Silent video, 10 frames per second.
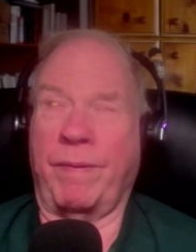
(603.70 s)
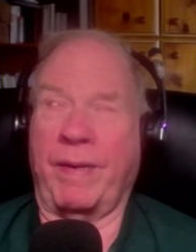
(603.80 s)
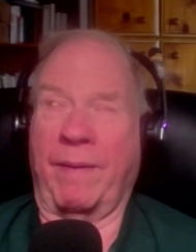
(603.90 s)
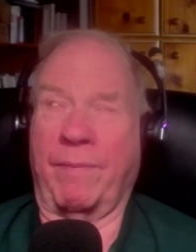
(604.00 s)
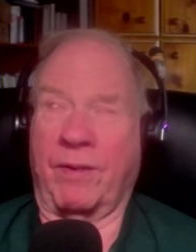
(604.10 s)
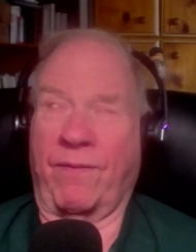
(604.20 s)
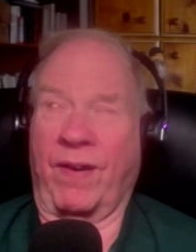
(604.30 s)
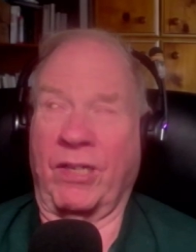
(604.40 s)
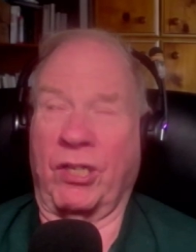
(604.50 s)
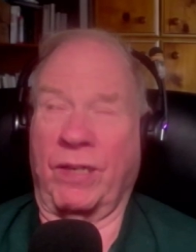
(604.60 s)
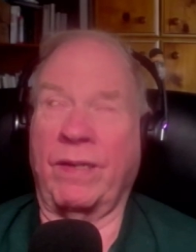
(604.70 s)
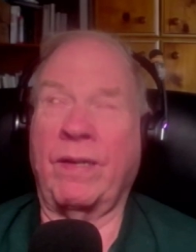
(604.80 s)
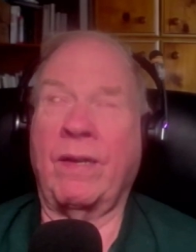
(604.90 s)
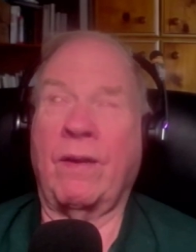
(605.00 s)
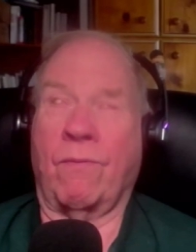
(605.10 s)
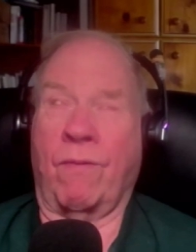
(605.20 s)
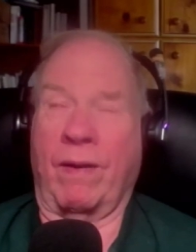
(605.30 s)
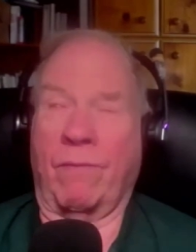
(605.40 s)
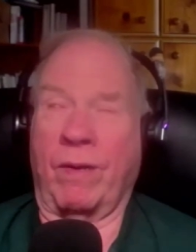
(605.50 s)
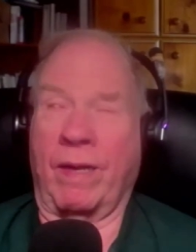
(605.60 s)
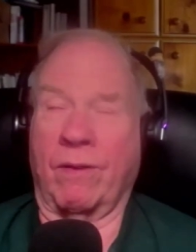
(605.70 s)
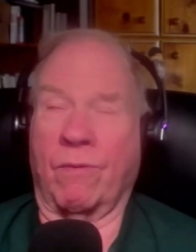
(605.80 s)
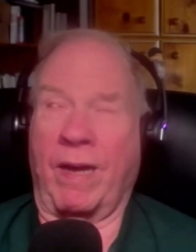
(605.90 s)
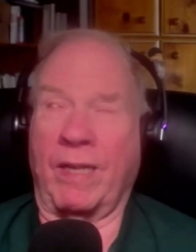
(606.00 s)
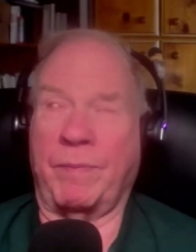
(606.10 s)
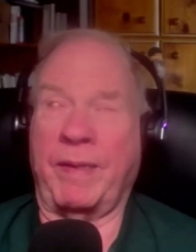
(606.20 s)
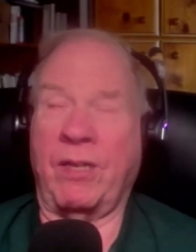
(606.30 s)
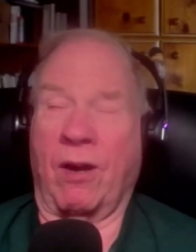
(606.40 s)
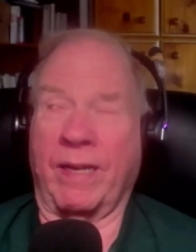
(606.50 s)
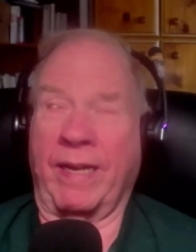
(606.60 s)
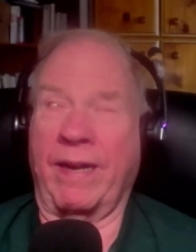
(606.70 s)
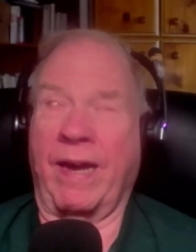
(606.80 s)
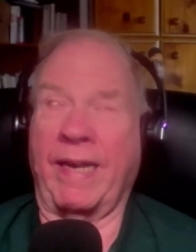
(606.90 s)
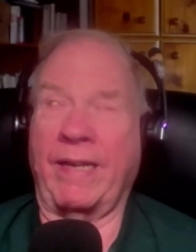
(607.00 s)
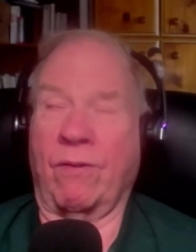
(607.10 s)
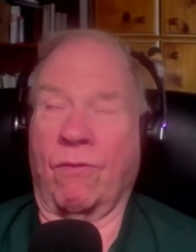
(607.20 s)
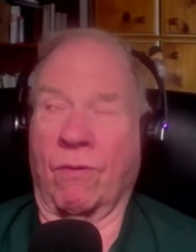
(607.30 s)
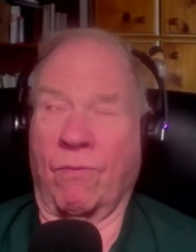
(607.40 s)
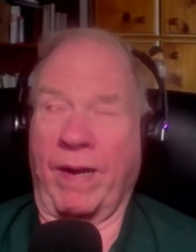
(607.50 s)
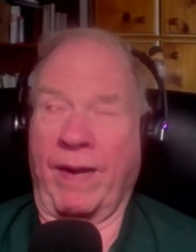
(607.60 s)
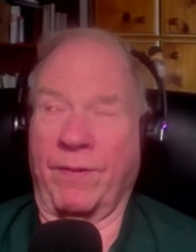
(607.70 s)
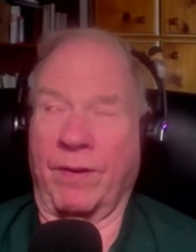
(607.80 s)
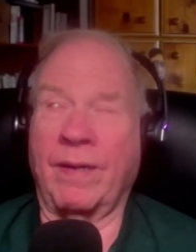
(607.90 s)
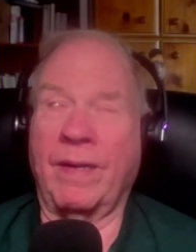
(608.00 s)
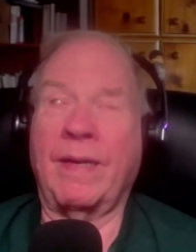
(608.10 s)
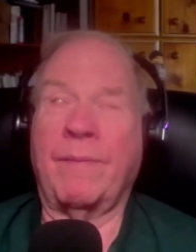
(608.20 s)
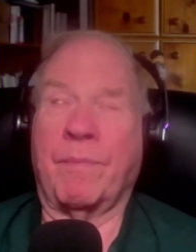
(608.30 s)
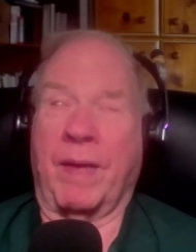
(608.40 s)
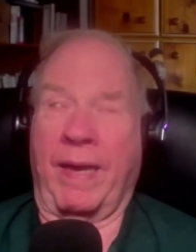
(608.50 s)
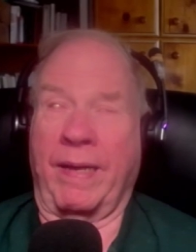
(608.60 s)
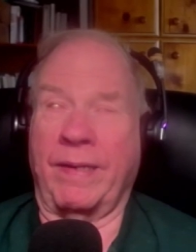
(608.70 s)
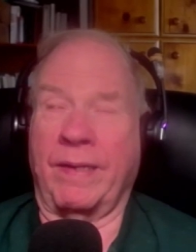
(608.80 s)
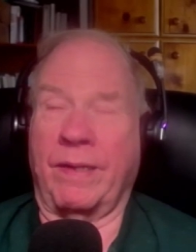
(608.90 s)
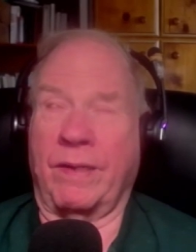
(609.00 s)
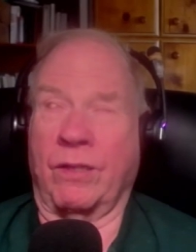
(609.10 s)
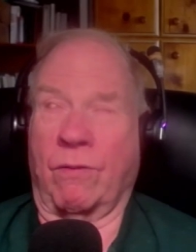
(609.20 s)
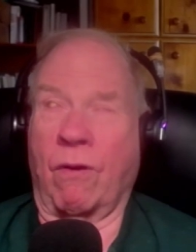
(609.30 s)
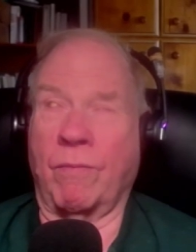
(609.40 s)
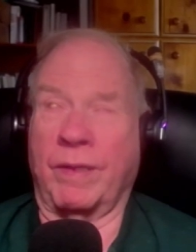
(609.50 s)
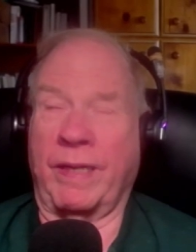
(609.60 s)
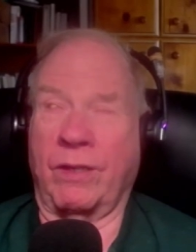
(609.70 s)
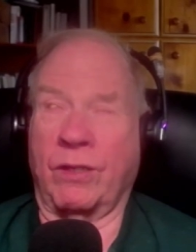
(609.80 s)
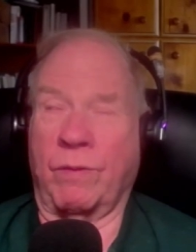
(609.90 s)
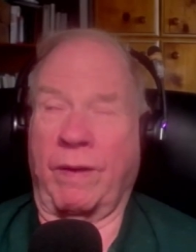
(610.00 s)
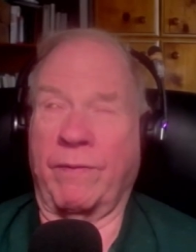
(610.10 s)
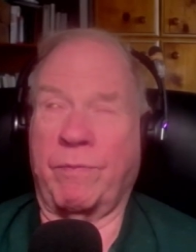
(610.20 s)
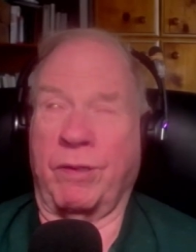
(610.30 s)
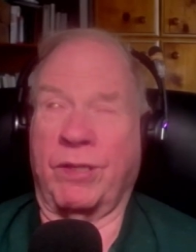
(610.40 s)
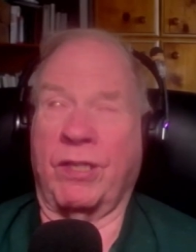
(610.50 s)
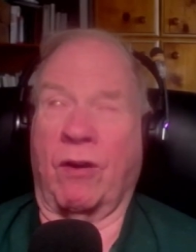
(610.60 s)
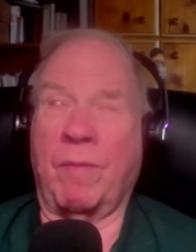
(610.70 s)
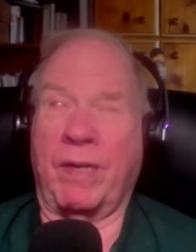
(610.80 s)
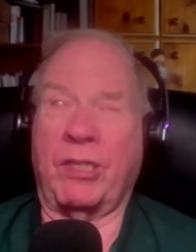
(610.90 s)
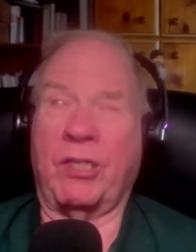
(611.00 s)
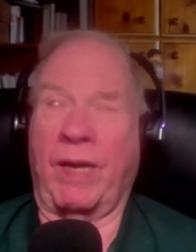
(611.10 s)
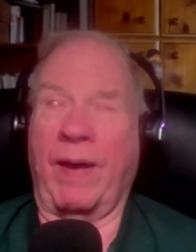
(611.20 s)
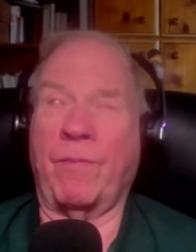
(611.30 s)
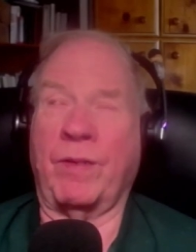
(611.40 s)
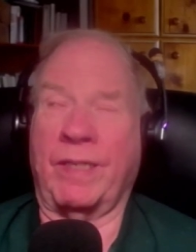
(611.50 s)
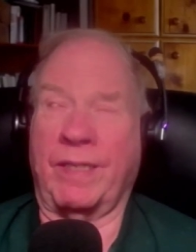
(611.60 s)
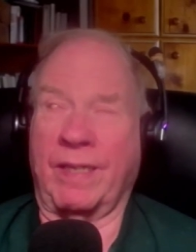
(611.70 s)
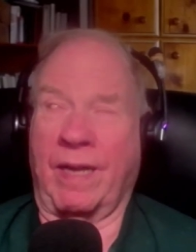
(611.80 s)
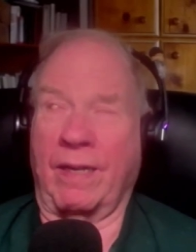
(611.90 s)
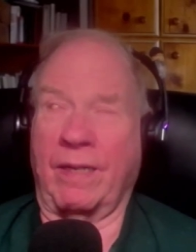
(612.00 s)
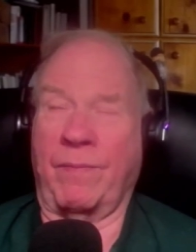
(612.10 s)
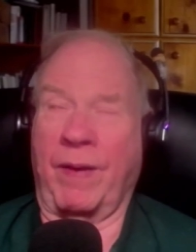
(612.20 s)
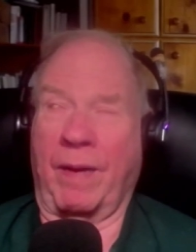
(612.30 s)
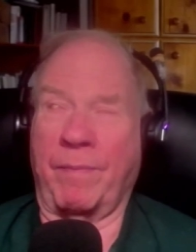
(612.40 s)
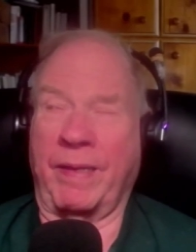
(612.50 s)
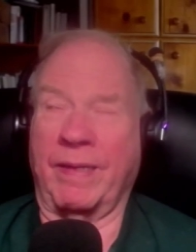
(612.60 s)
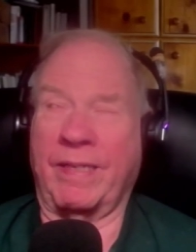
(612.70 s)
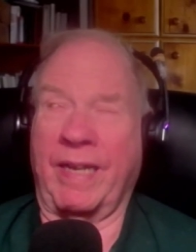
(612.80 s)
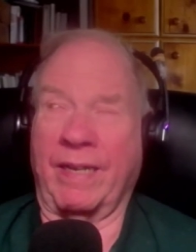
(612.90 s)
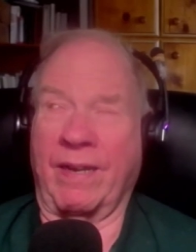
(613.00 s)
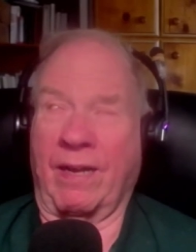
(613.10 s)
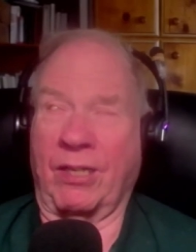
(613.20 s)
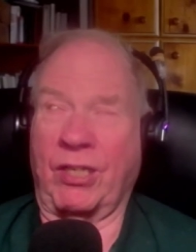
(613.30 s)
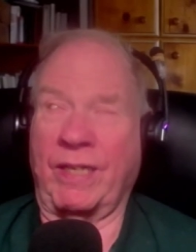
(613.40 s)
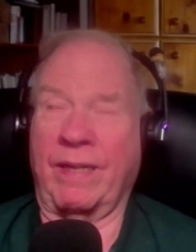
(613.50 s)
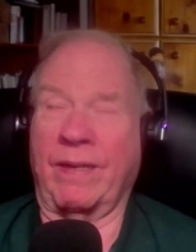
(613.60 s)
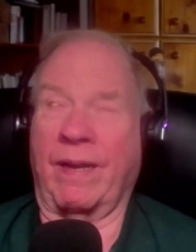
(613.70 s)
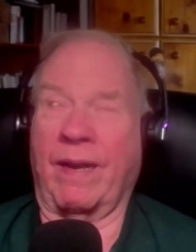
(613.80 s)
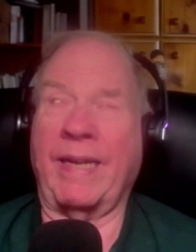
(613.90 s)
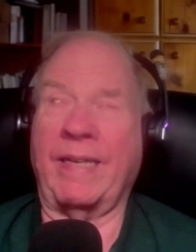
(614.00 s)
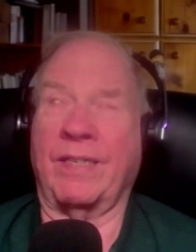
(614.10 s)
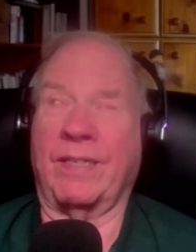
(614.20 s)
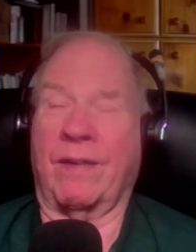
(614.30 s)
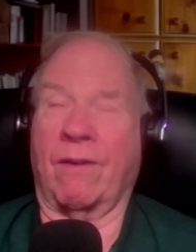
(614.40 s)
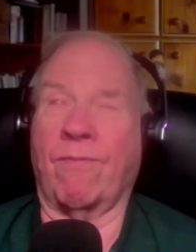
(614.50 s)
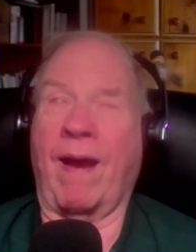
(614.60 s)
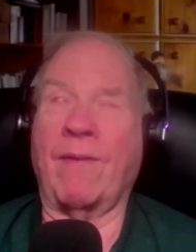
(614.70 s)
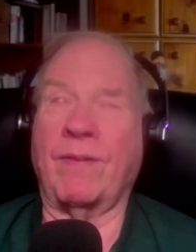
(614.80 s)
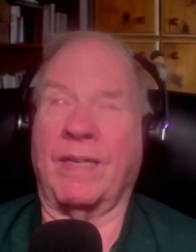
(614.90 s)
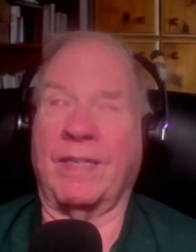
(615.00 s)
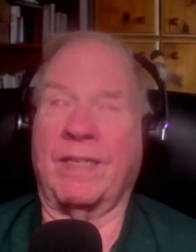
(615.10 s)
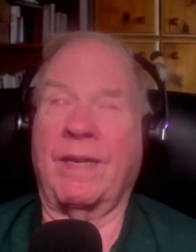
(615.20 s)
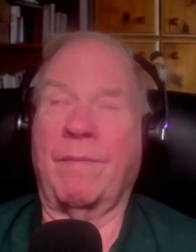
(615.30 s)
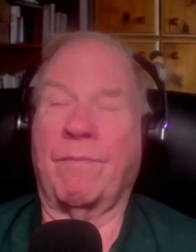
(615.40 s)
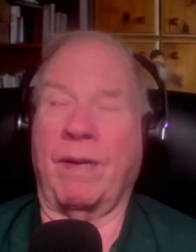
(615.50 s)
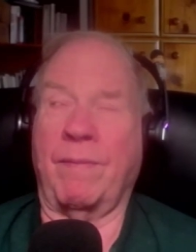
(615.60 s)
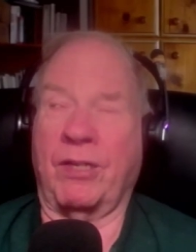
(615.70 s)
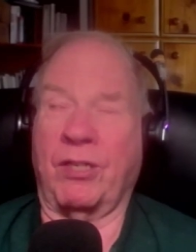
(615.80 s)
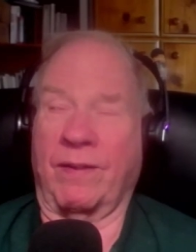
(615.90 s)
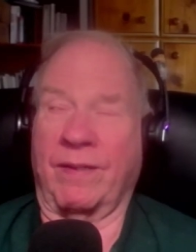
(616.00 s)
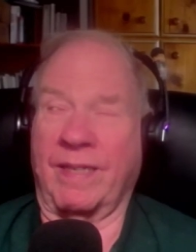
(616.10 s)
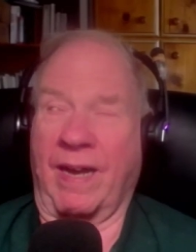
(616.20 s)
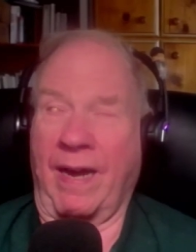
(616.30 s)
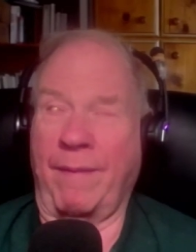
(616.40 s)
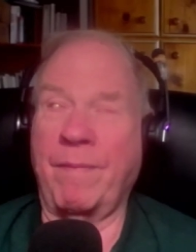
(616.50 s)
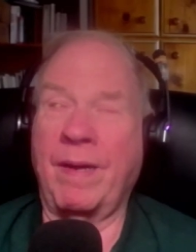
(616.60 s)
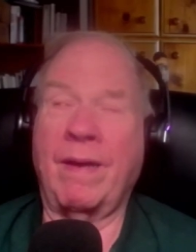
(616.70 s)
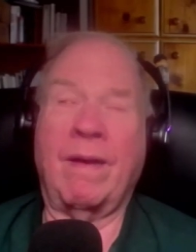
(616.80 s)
would be able to function when it would otherwise be dark at night or whatever. And so over the years, we have put so much emphasis on developing the technology that light is around us pretty much all the time.